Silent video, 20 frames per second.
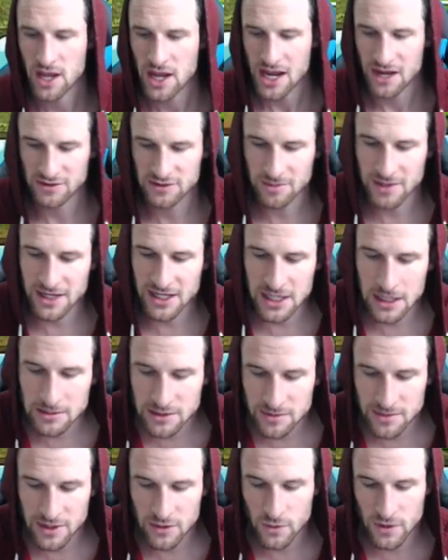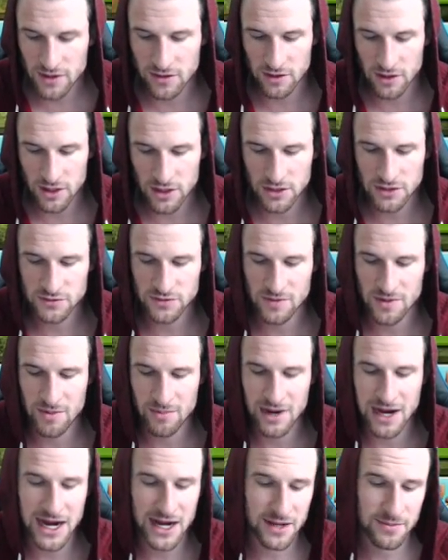If somebody comes at me with loons from the
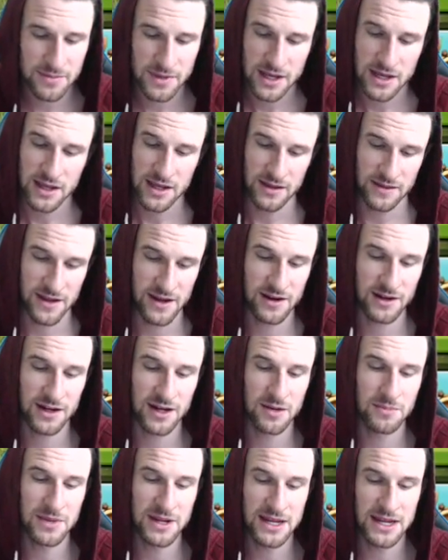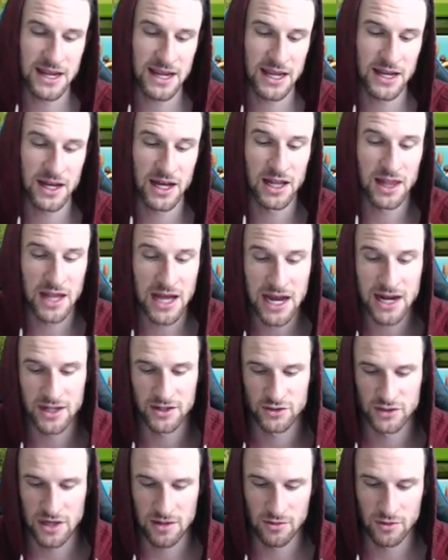bottom, they're going to be in a lot of
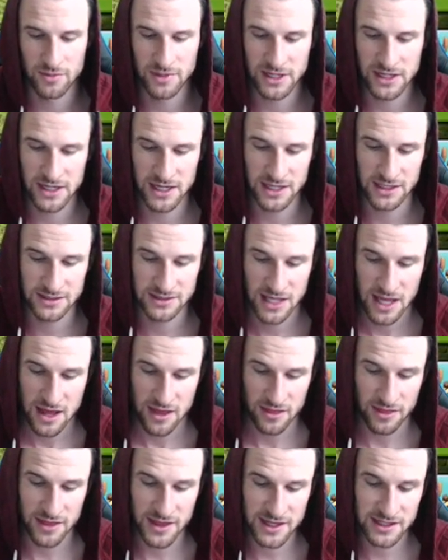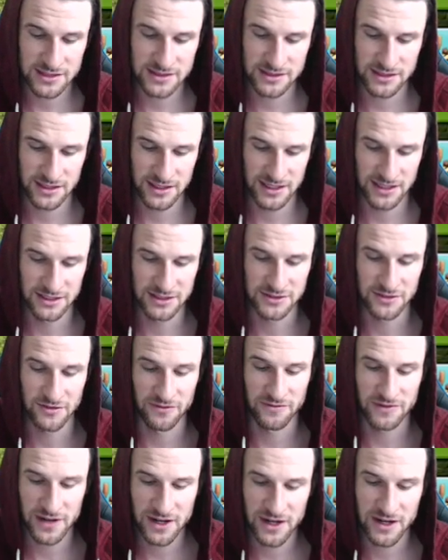trouble because this is
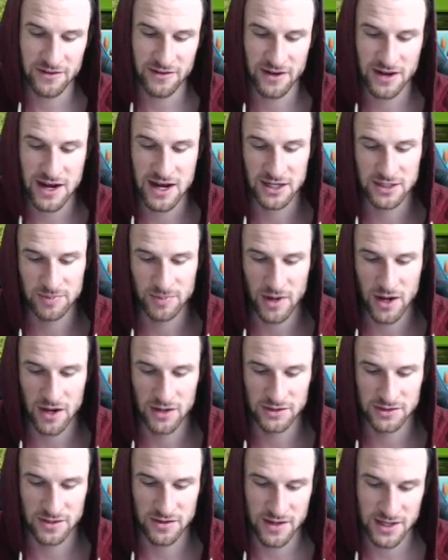very, very exposed.